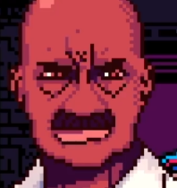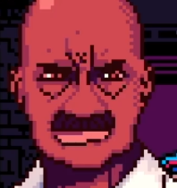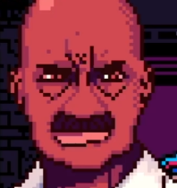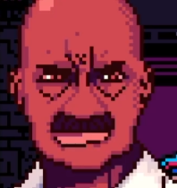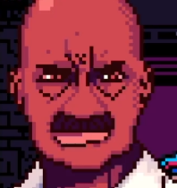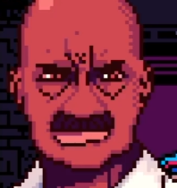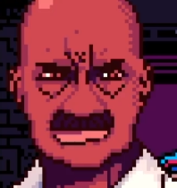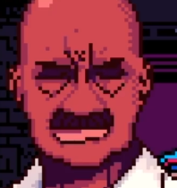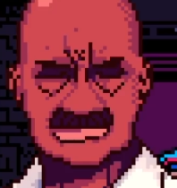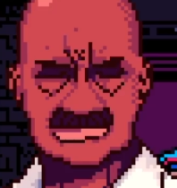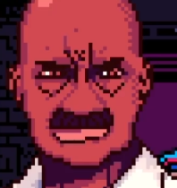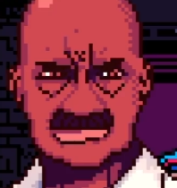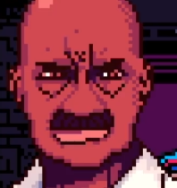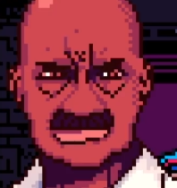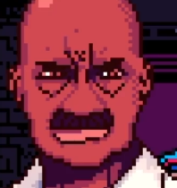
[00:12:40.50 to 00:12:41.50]
I don't know
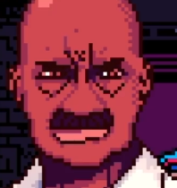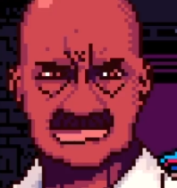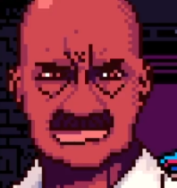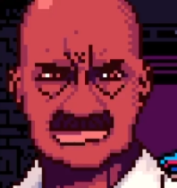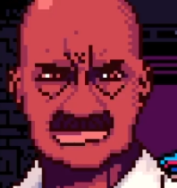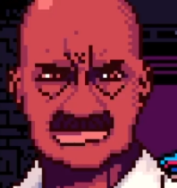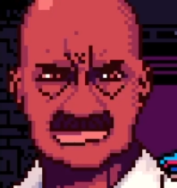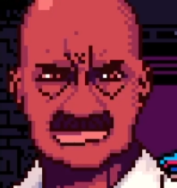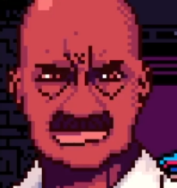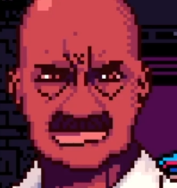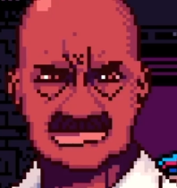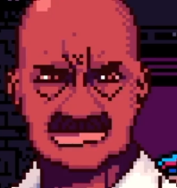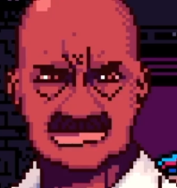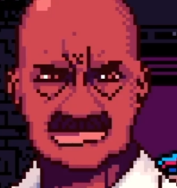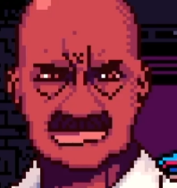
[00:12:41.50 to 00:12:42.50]
if Ingram wants
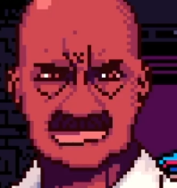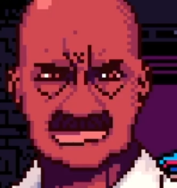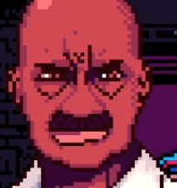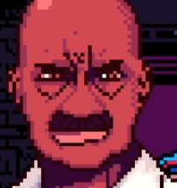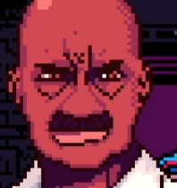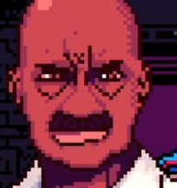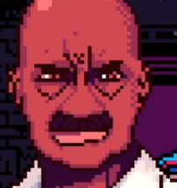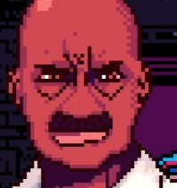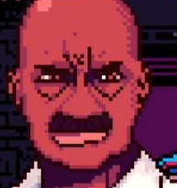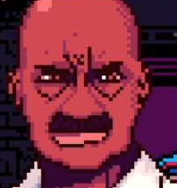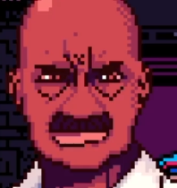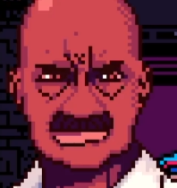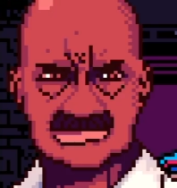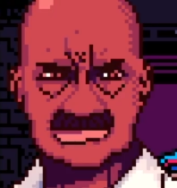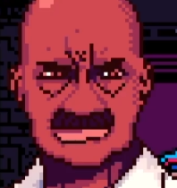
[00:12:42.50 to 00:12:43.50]
sweet drinks
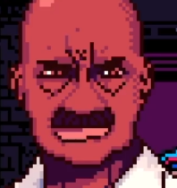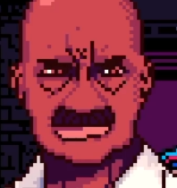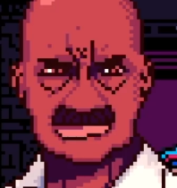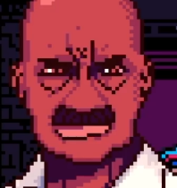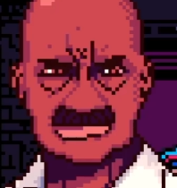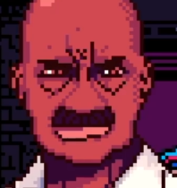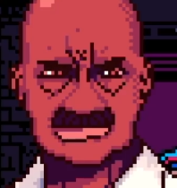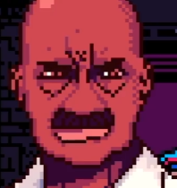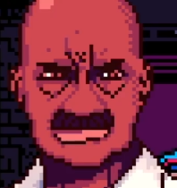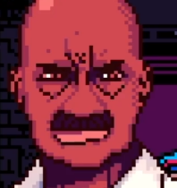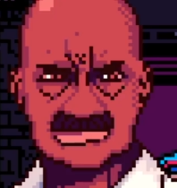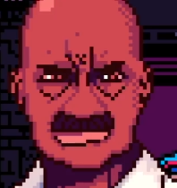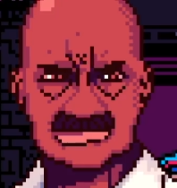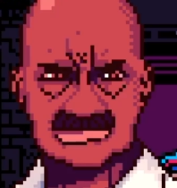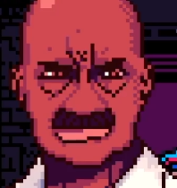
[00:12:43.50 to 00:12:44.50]
or if he doesn't.
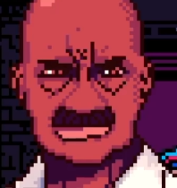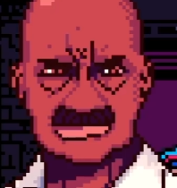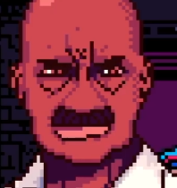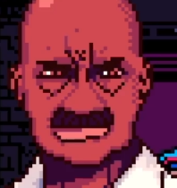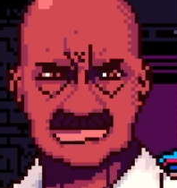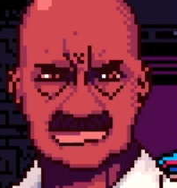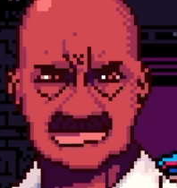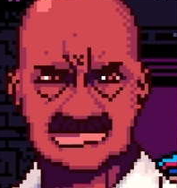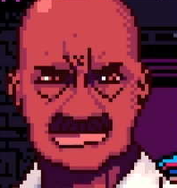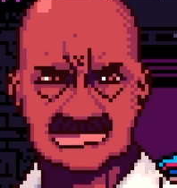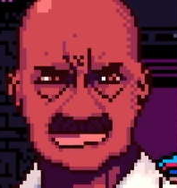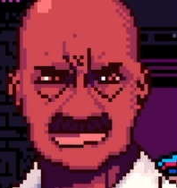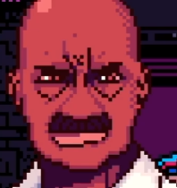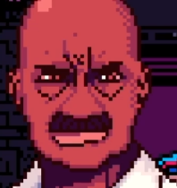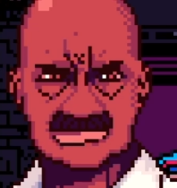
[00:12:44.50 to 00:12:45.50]
I'm like,
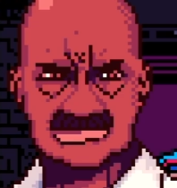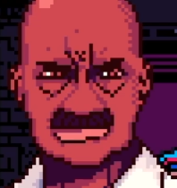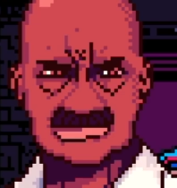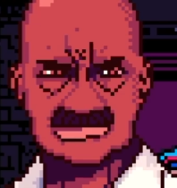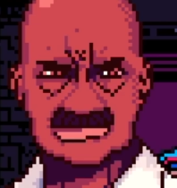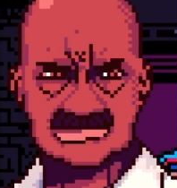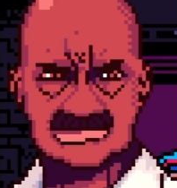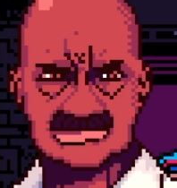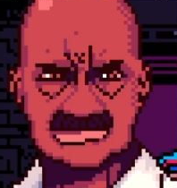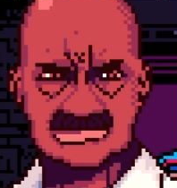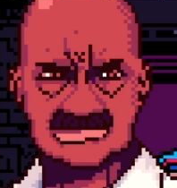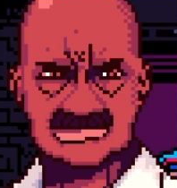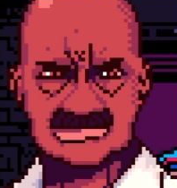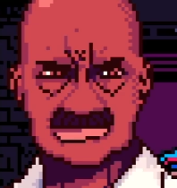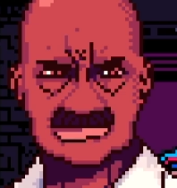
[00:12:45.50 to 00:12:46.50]
yeah, it's
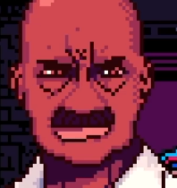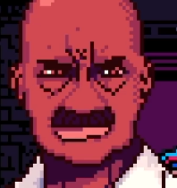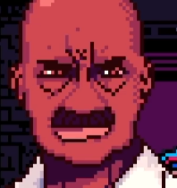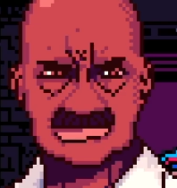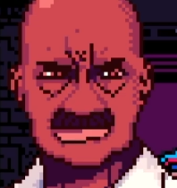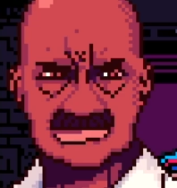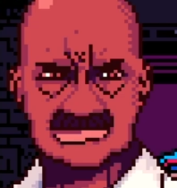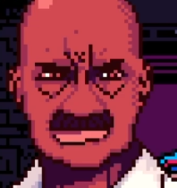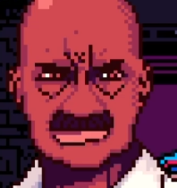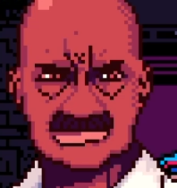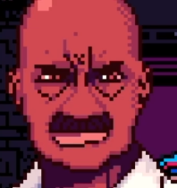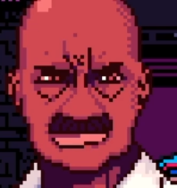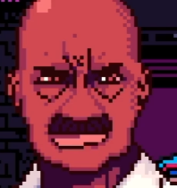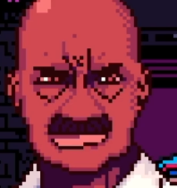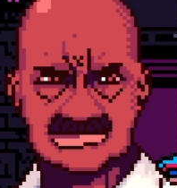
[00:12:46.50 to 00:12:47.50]
just not
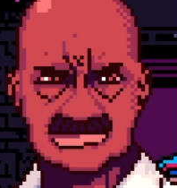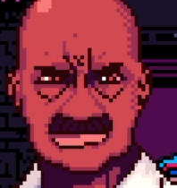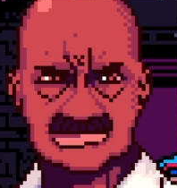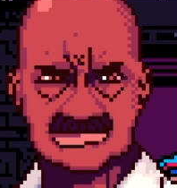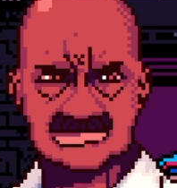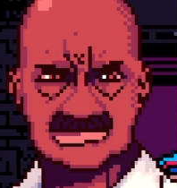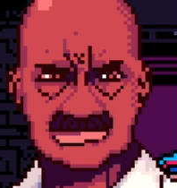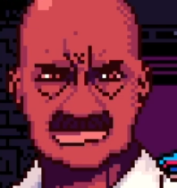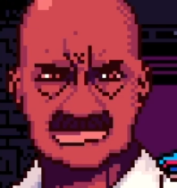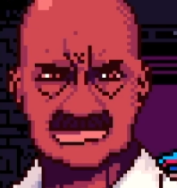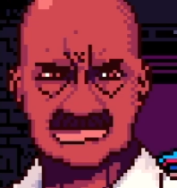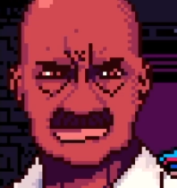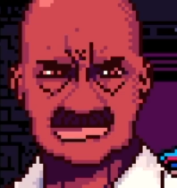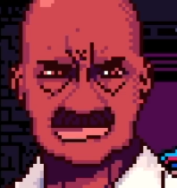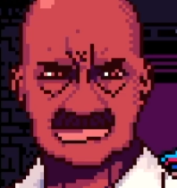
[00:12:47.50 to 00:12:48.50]
obvious.
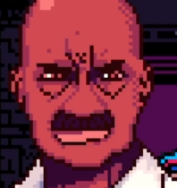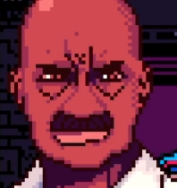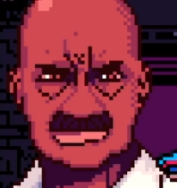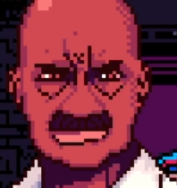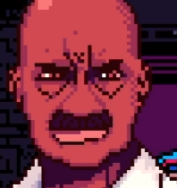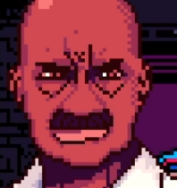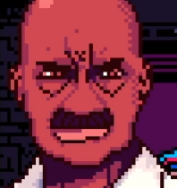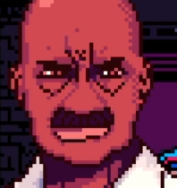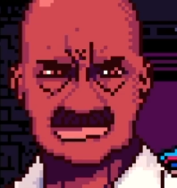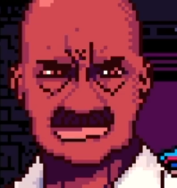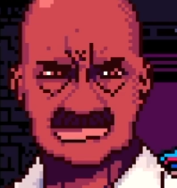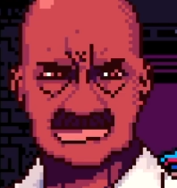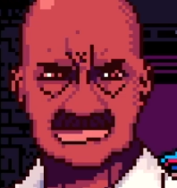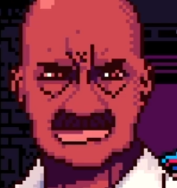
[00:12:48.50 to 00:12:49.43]
So